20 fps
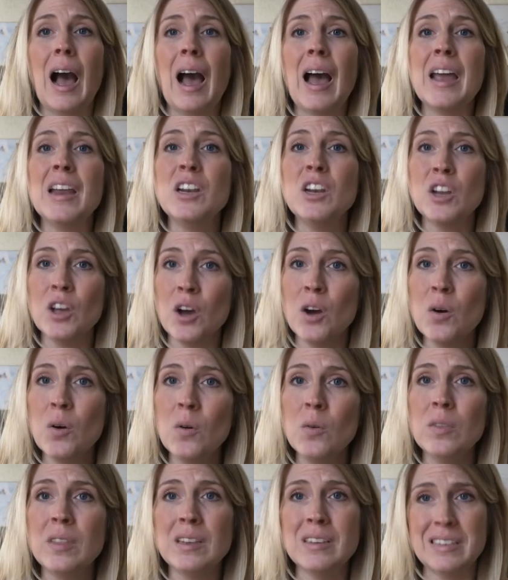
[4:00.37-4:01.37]
I
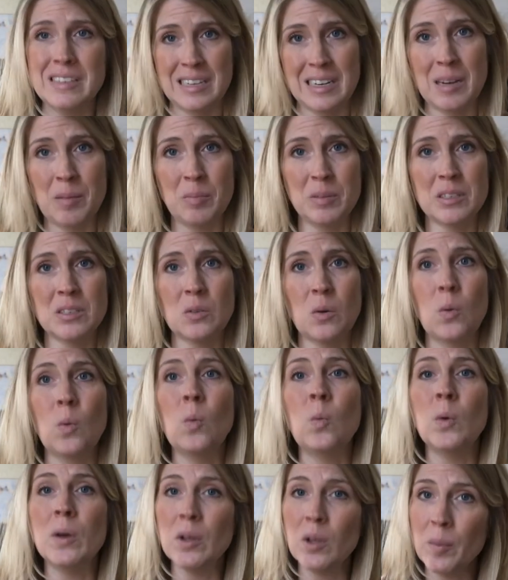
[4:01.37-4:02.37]
know these tips
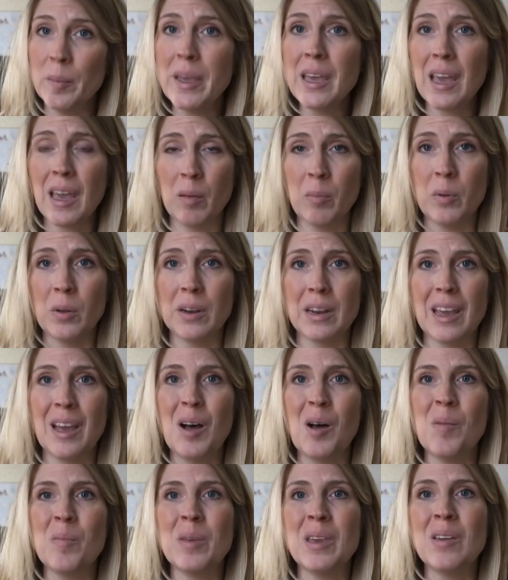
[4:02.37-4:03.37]
will be able to
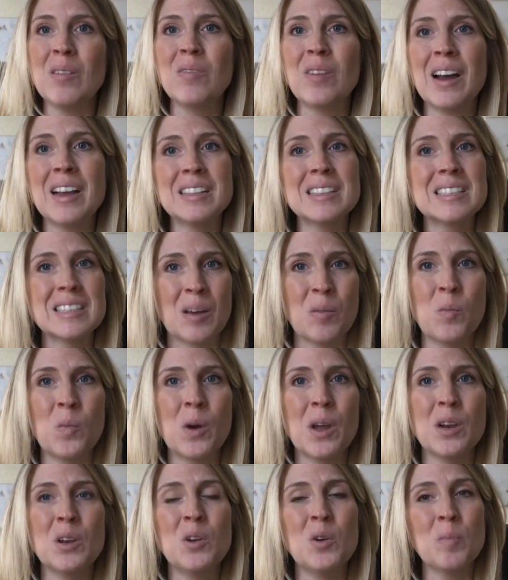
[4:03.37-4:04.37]
help me find
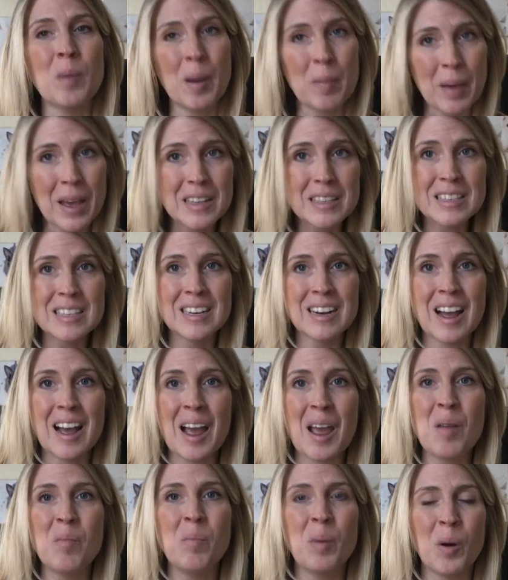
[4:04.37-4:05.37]
someone who my pets and
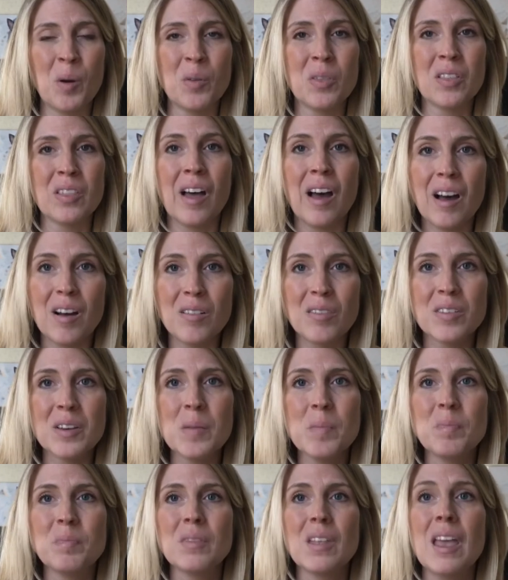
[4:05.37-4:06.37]
I both love.
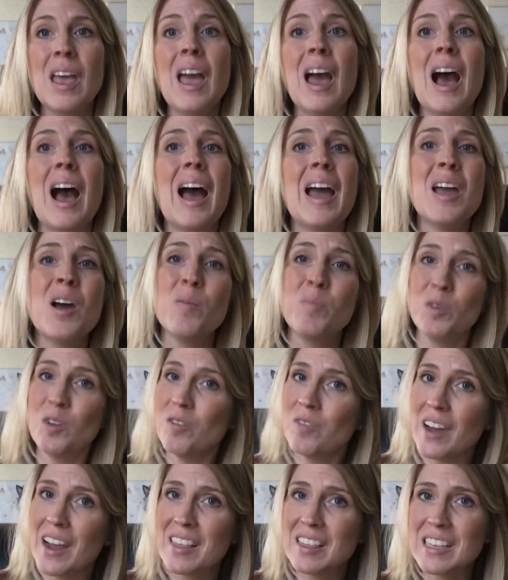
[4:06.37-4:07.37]
I hope
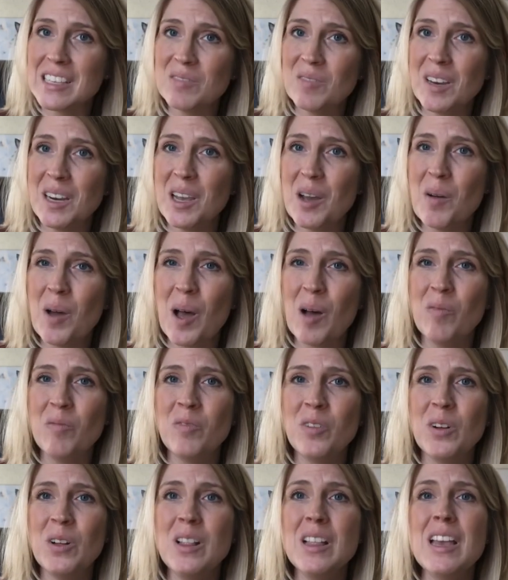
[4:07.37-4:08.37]
you find this video
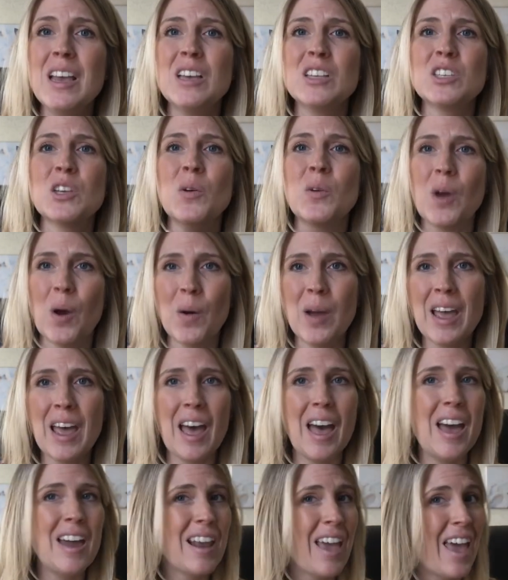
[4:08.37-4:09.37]
helpful, so go
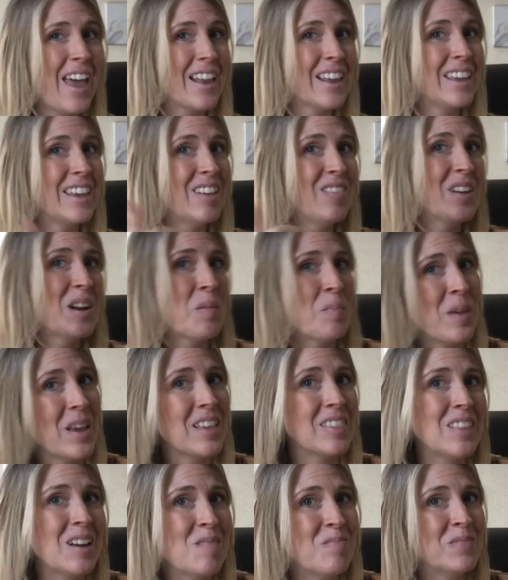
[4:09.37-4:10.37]
ahead and give it a
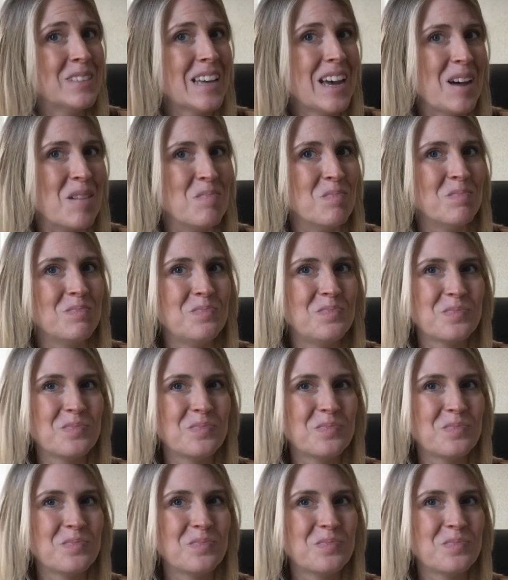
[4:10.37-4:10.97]
big thumbs up.